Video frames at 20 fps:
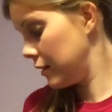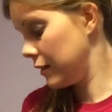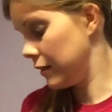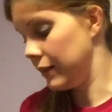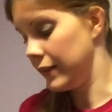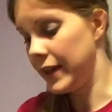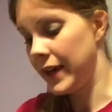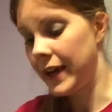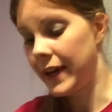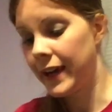
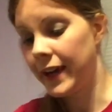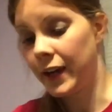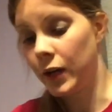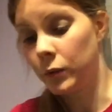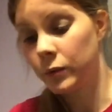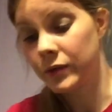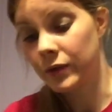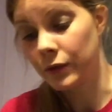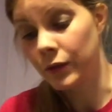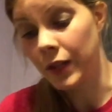That
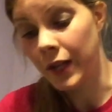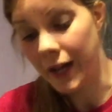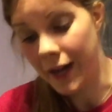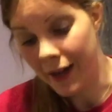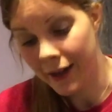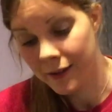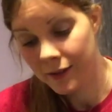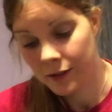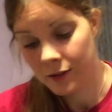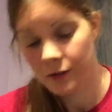helped a lot.
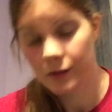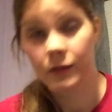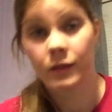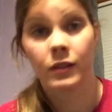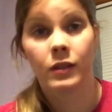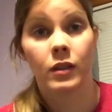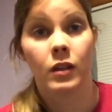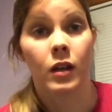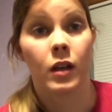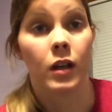
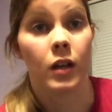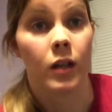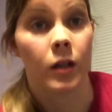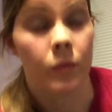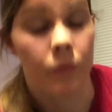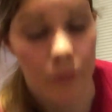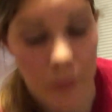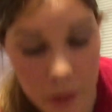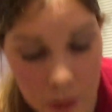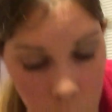
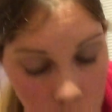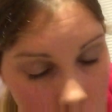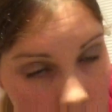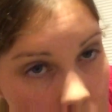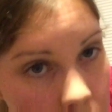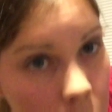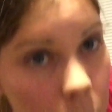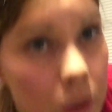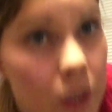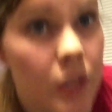When
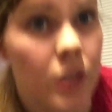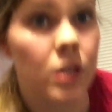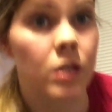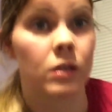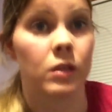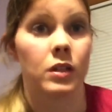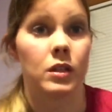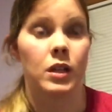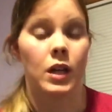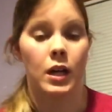I went to
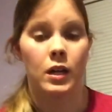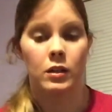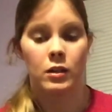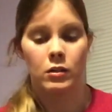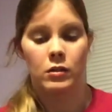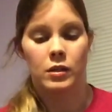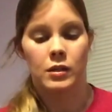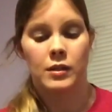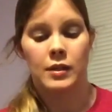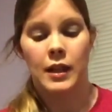the doctor
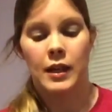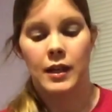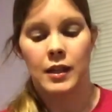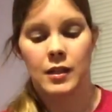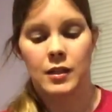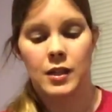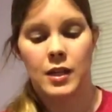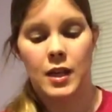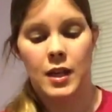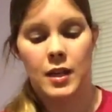the
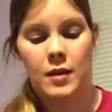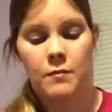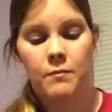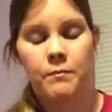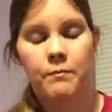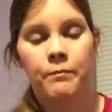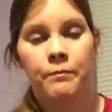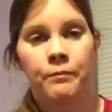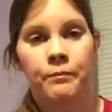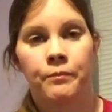second time,
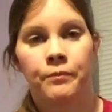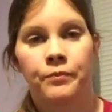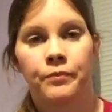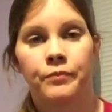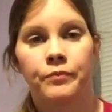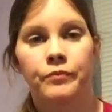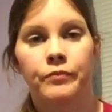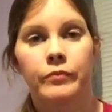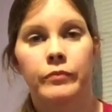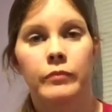
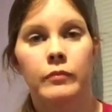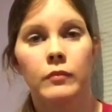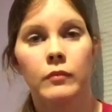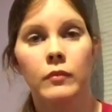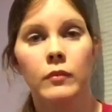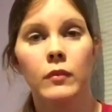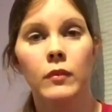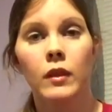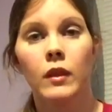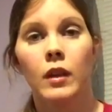
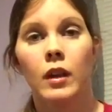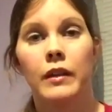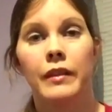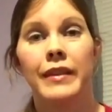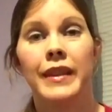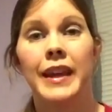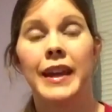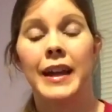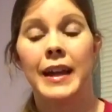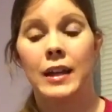
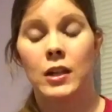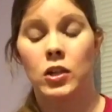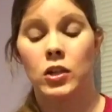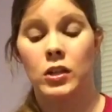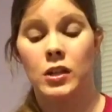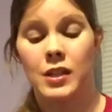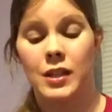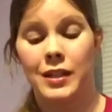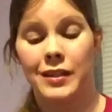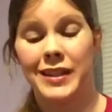they actually
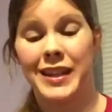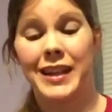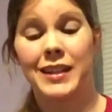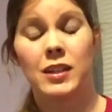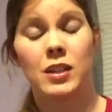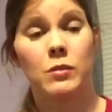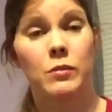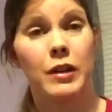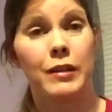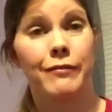did that
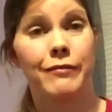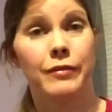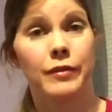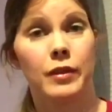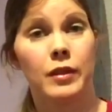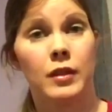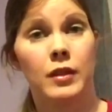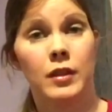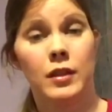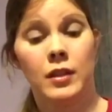to my
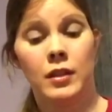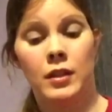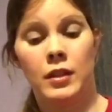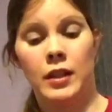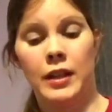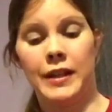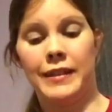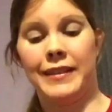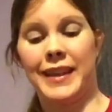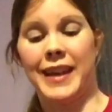foot,
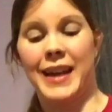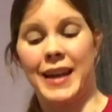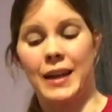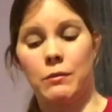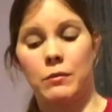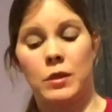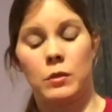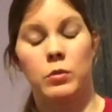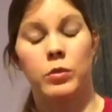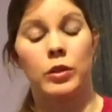and they
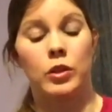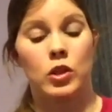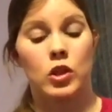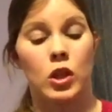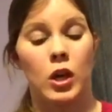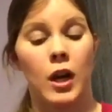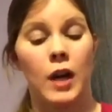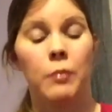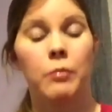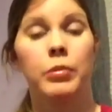had me push
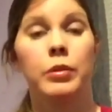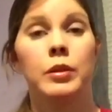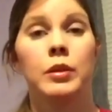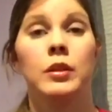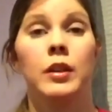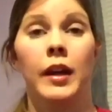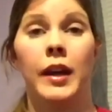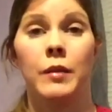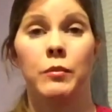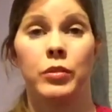up
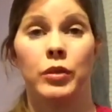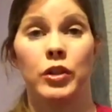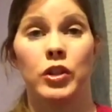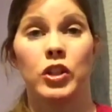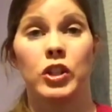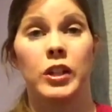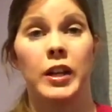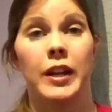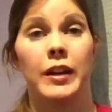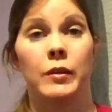and
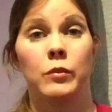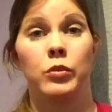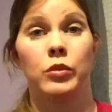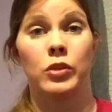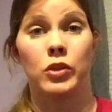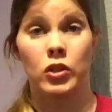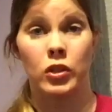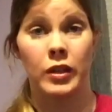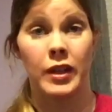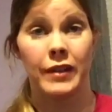push down,
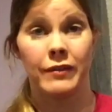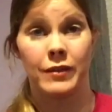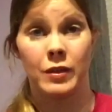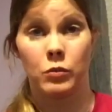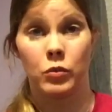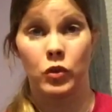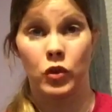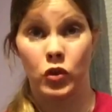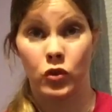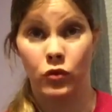push left and
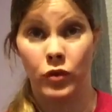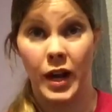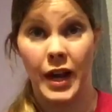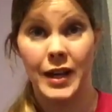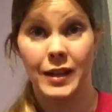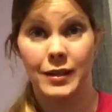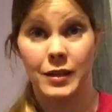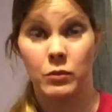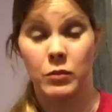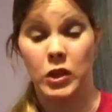push
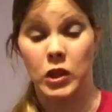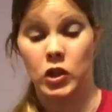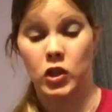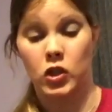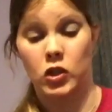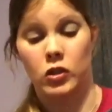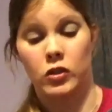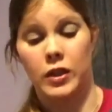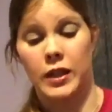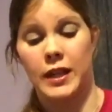right to make
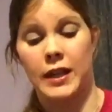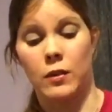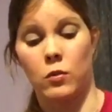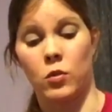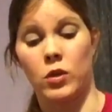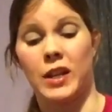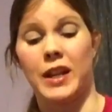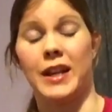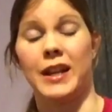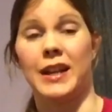sure that
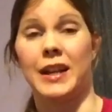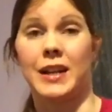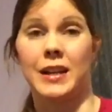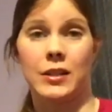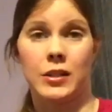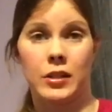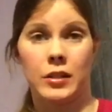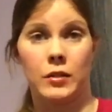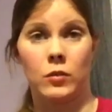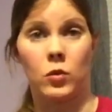when I got
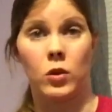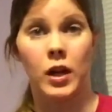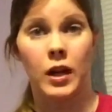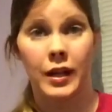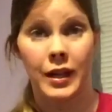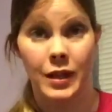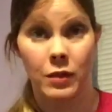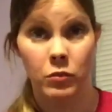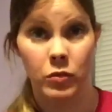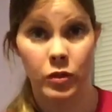into the
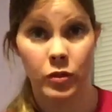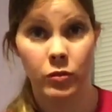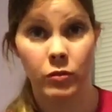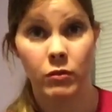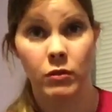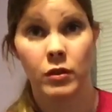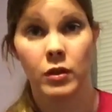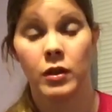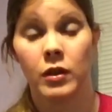walking boot